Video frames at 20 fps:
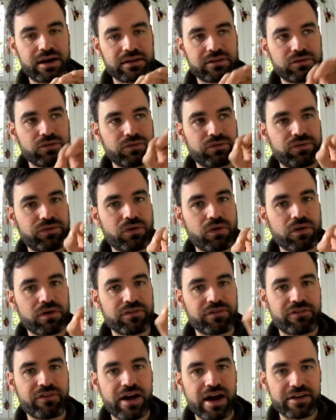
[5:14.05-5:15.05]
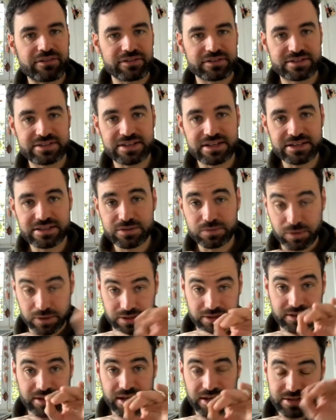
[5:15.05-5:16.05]
to 4, 5 and 6 where
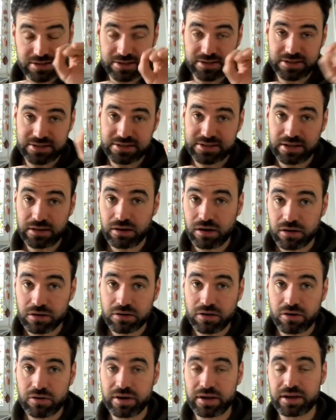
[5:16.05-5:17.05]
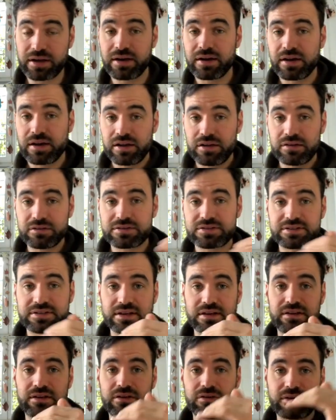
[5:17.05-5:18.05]
the taste is still ongoing,
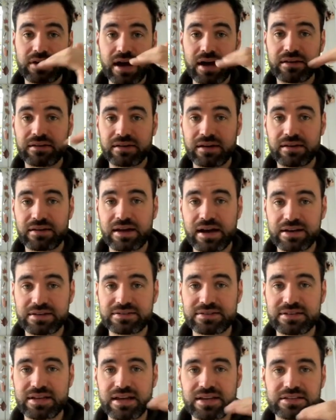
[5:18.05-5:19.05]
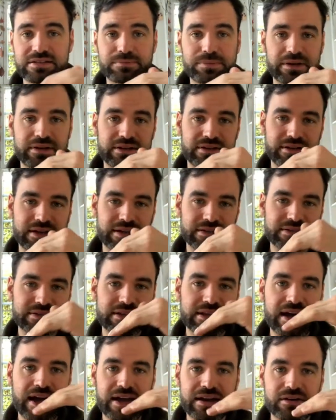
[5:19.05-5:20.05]
you got a nice taste, but it gets
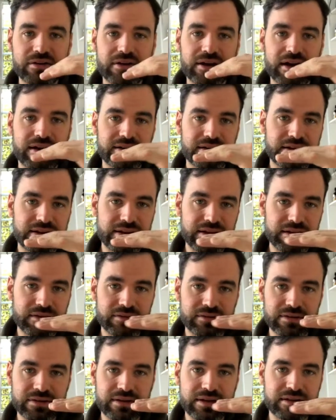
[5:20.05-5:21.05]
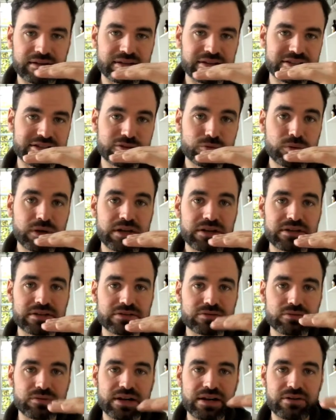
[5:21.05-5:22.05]
lighter, and the
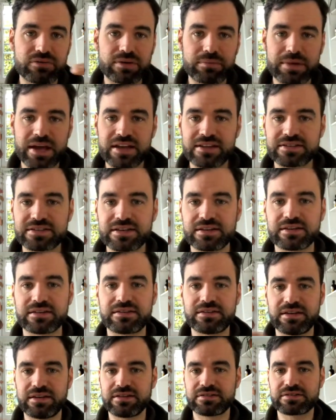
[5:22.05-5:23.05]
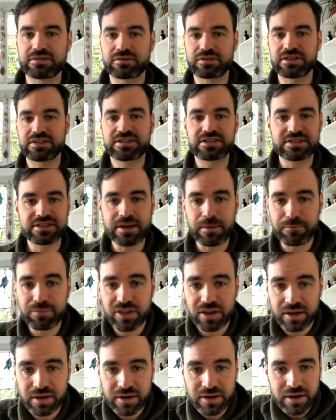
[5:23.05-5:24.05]
sweetness really remains in the tea. So this is
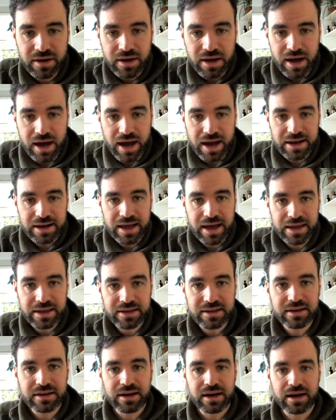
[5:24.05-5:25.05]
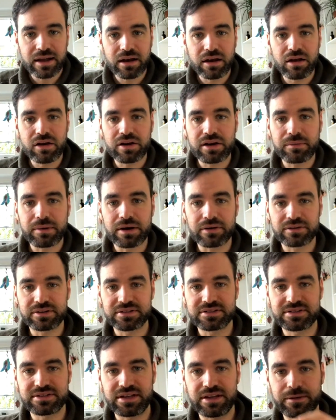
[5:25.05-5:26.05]
something I like a lot about
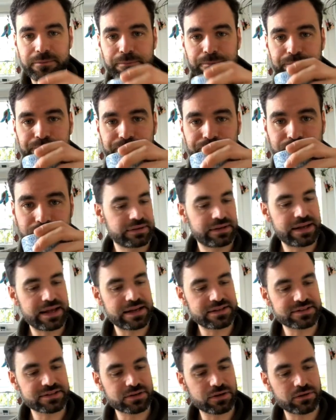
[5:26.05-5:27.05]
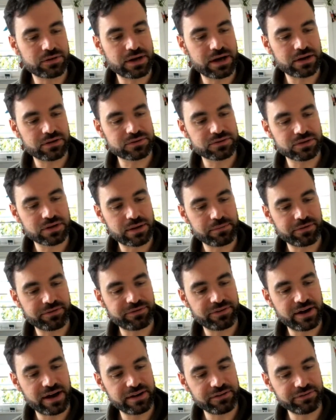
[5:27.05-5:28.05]
this tea. Let's go now to number
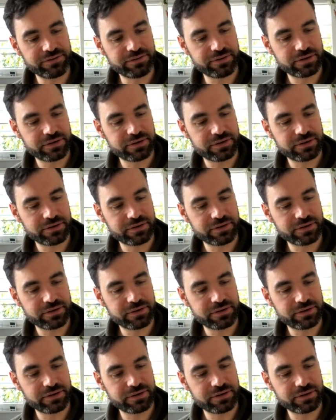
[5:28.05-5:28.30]
5.